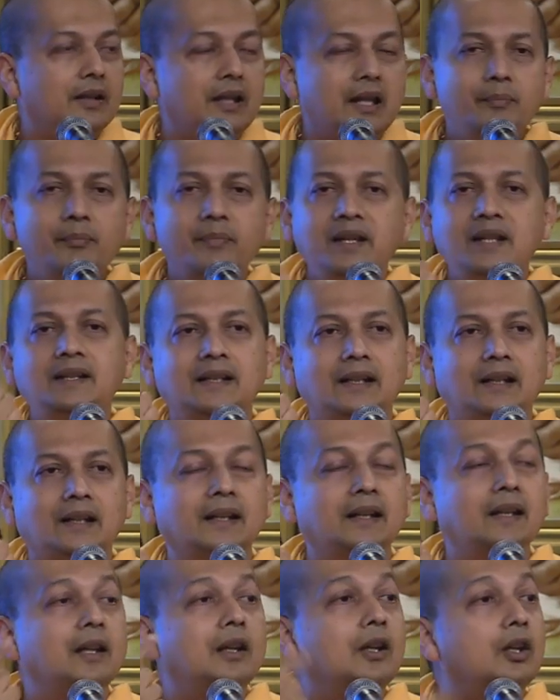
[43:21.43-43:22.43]

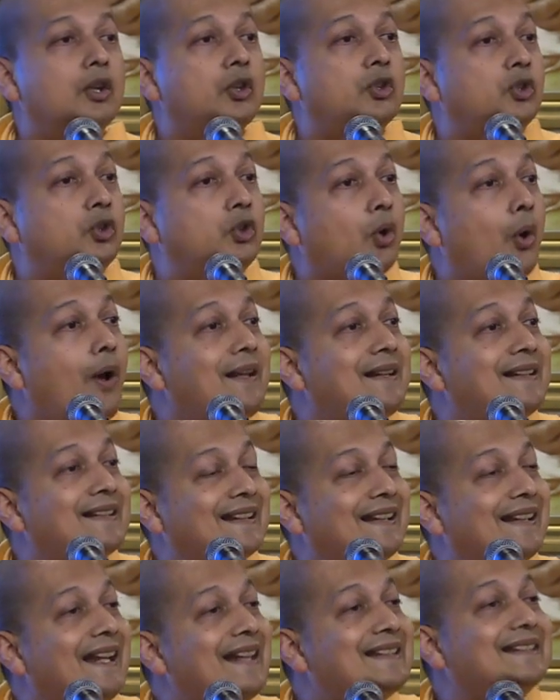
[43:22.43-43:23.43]
Immediately,
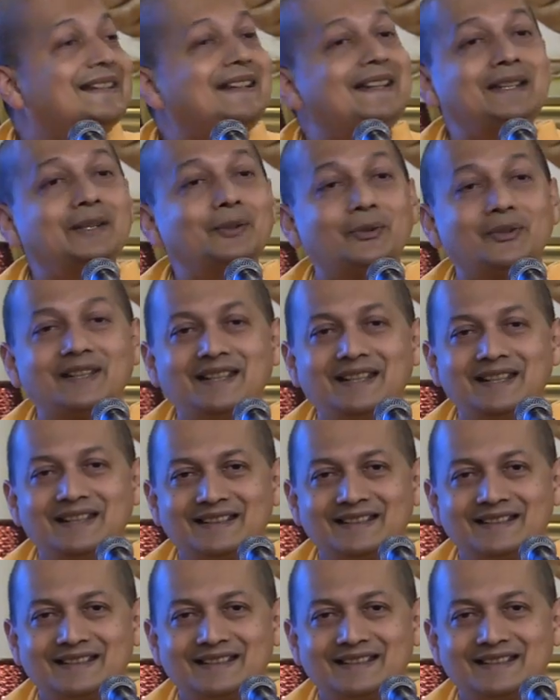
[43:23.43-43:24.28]
choicelessly you see.